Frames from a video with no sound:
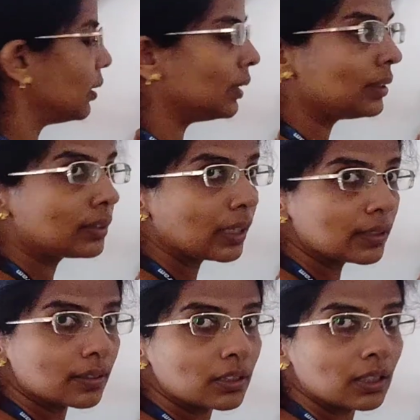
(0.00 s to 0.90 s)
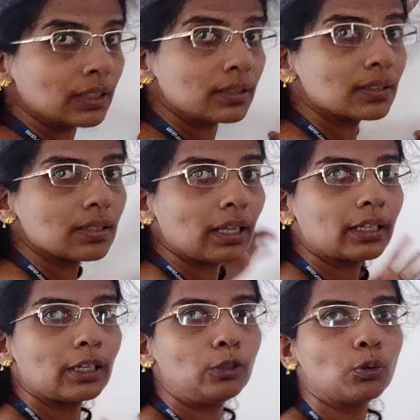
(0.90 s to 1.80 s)
this transition, it is
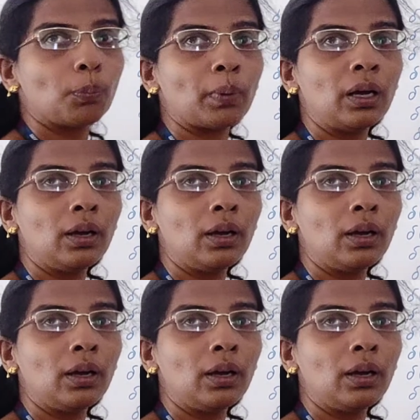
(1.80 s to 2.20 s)
like a loop.